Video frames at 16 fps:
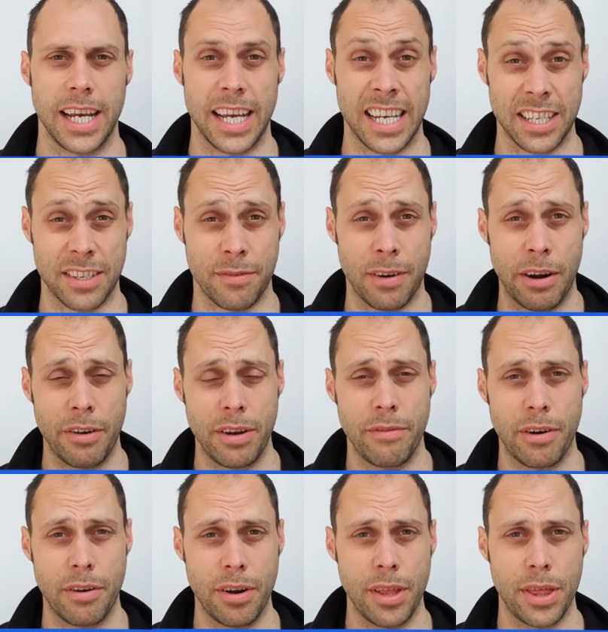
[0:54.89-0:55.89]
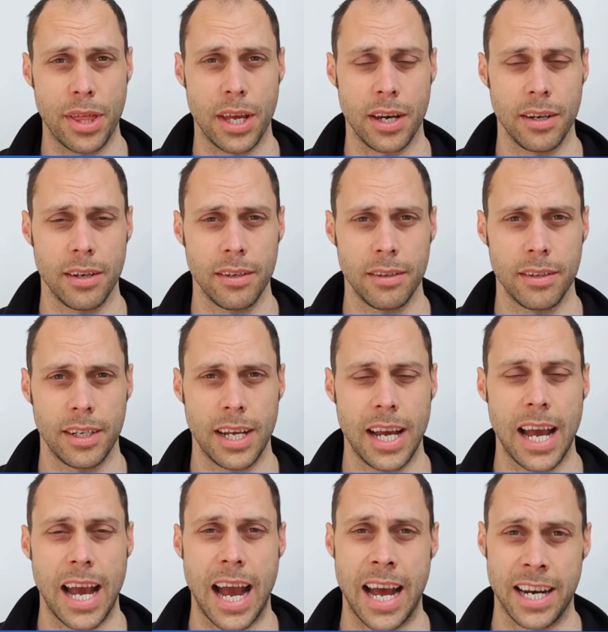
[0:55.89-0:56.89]
It's very, very thin,
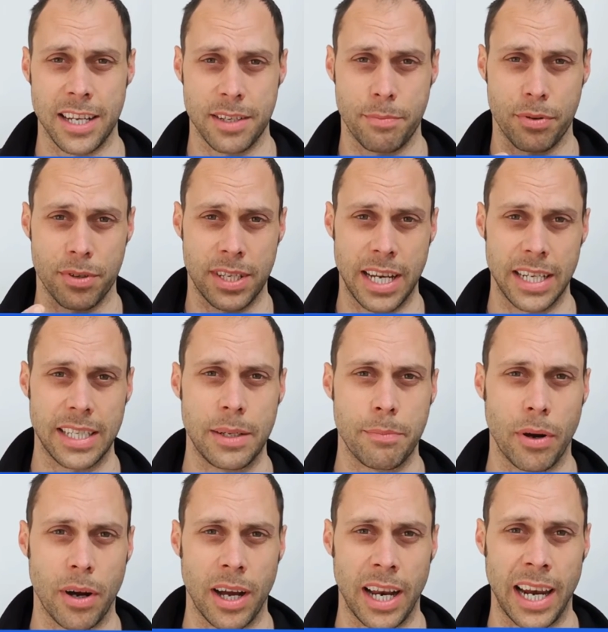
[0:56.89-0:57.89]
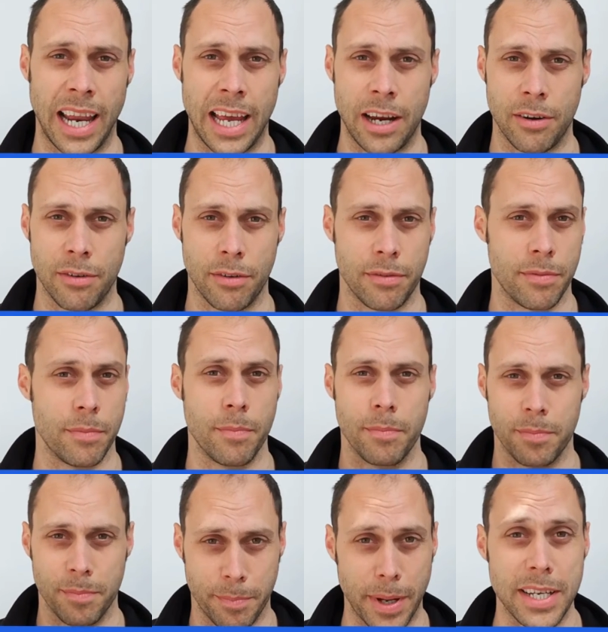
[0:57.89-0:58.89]
and it's protected by a layer of
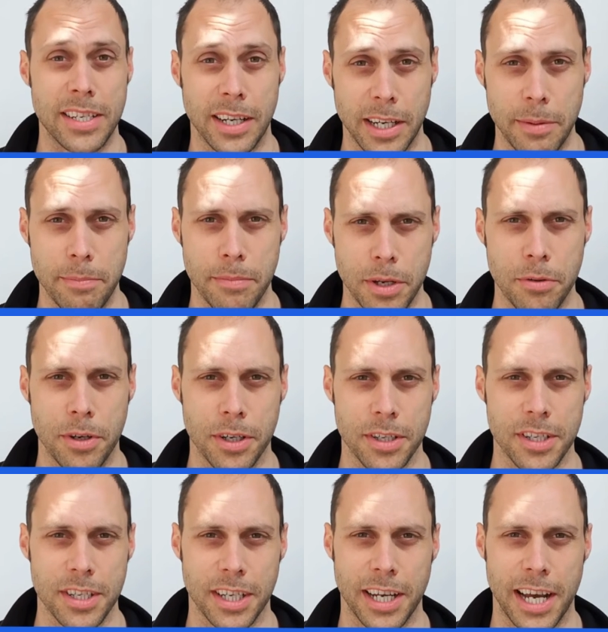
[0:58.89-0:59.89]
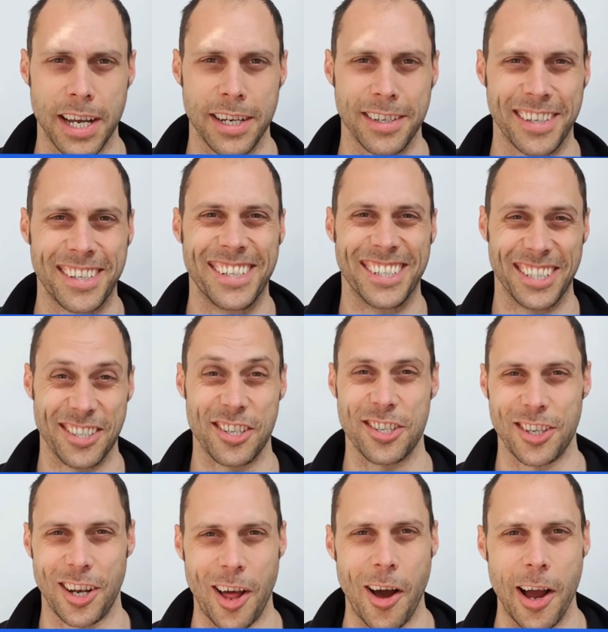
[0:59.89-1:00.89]
basically mucus, okay,
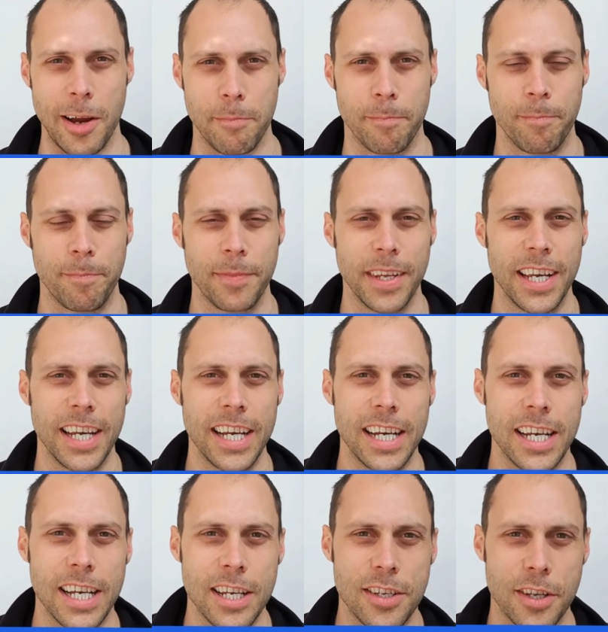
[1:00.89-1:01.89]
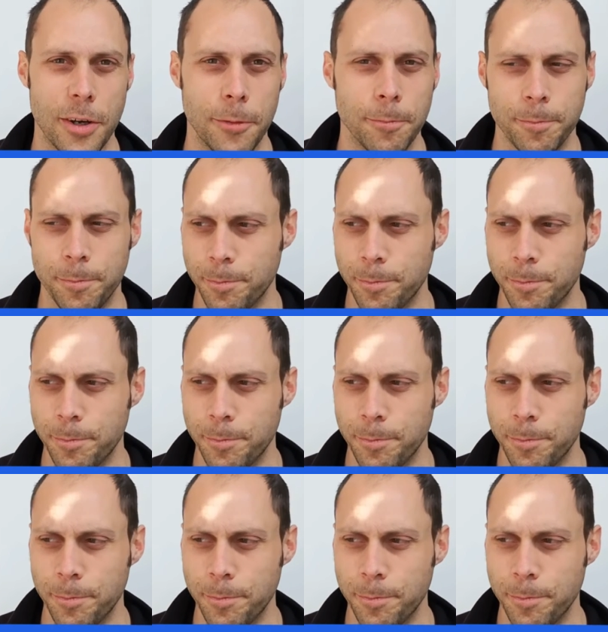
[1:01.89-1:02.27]
slime. So